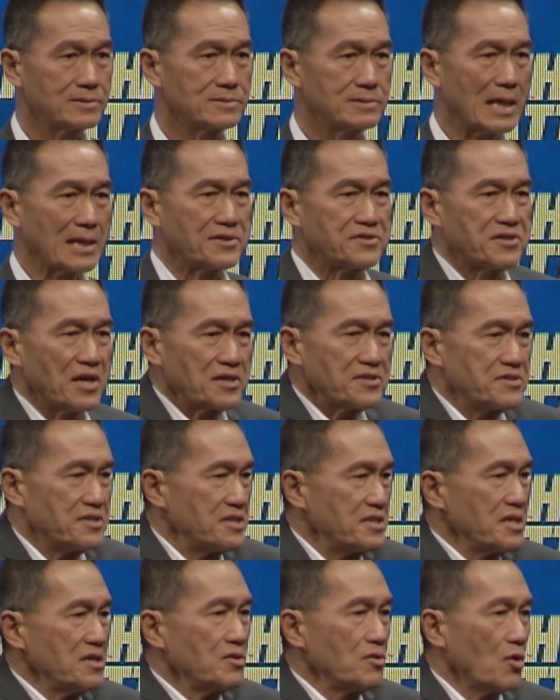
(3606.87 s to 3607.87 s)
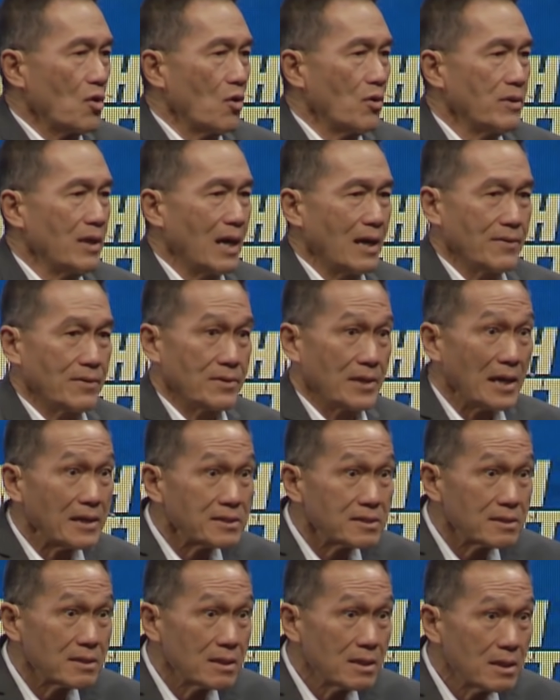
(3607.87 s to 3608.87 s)
Take justice into your own hand.
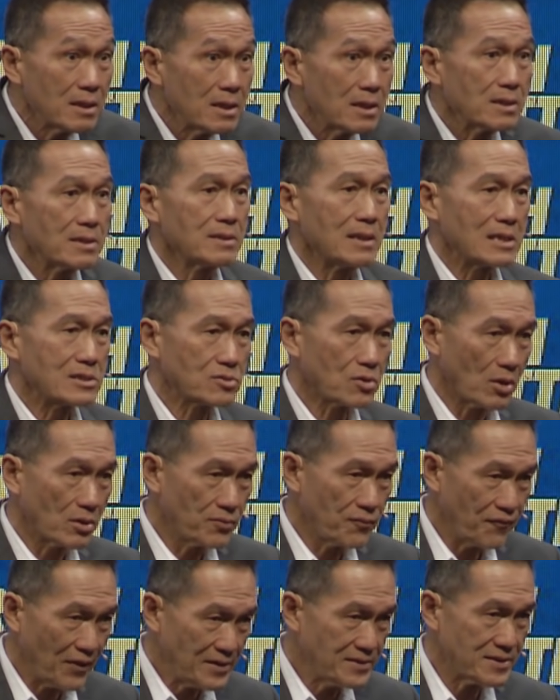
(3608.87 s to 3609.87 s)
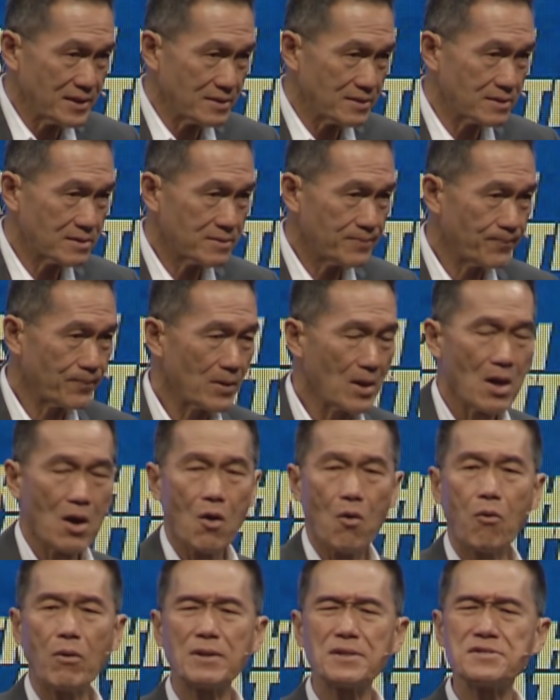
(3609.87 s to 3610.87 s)
Yes? That's called vengeance.
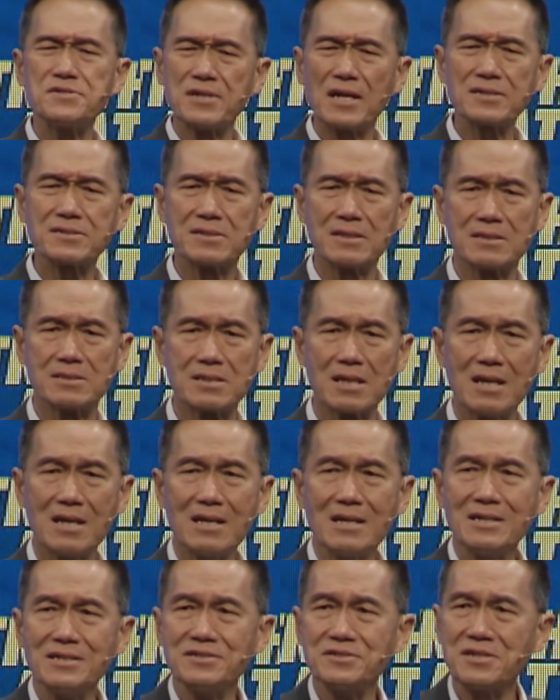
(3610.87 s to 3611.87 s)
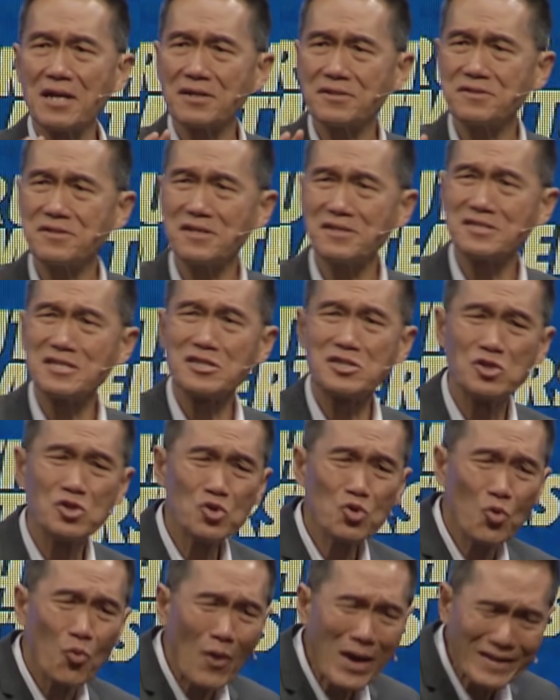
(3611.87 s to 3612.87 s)
What is justice? Justice is
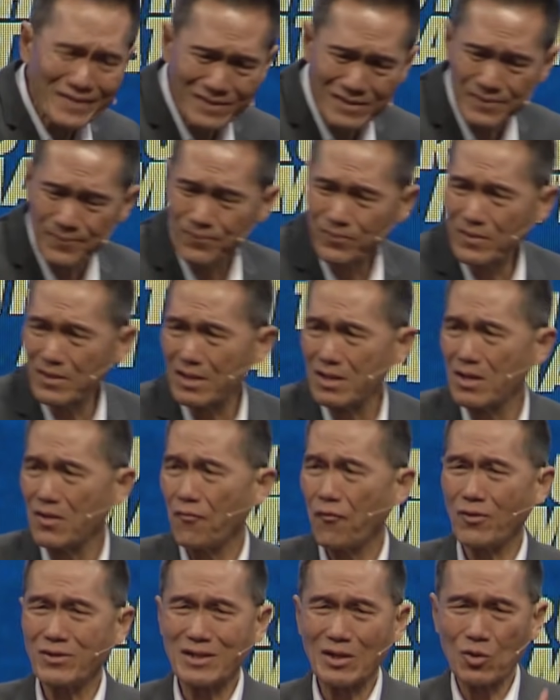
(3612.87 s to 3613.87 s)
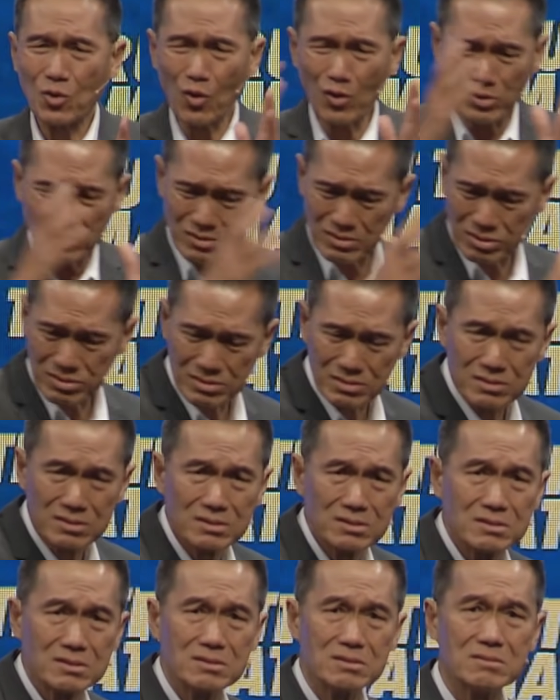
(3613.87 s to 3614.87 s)
you wait for the court
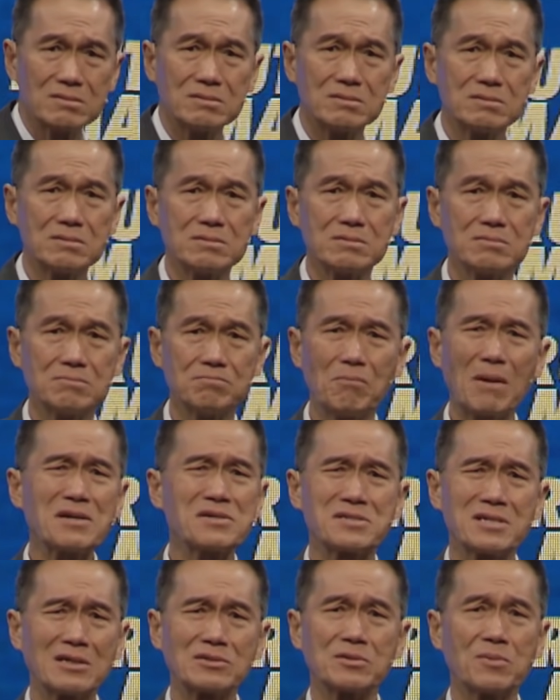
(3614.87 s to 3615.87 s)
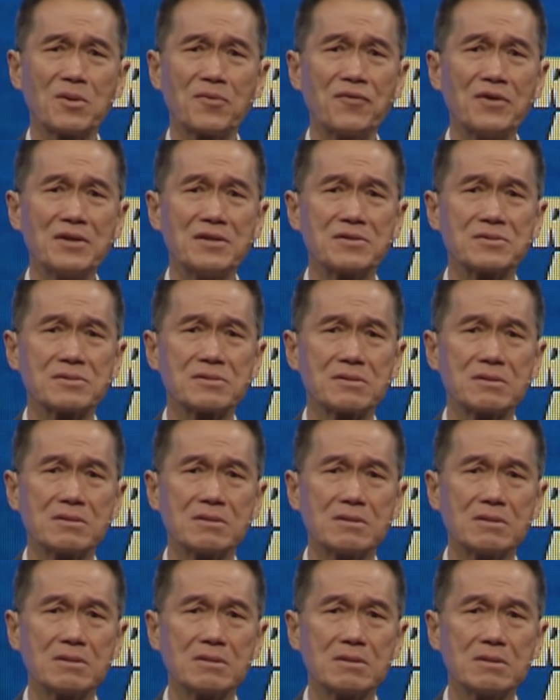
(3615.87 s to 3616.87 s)
martial to be finished.
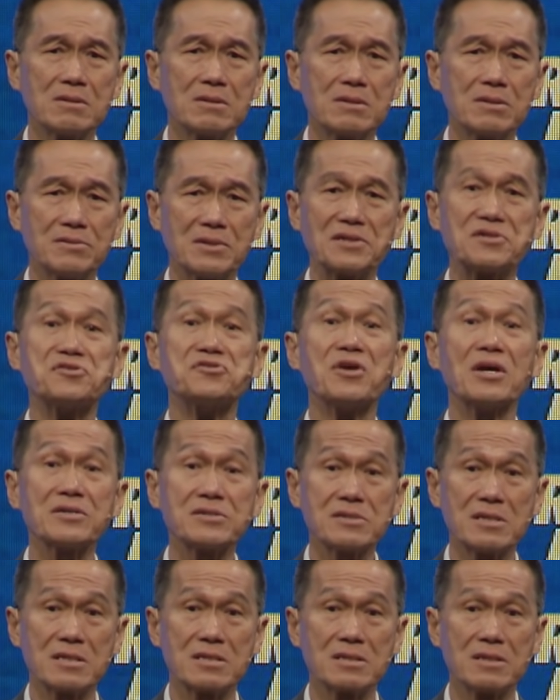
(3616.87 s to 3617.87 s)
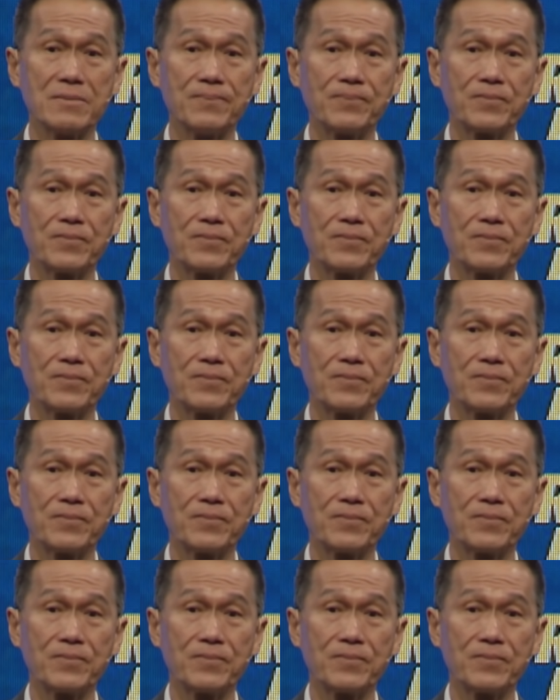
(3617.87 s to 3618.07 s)
That's justice.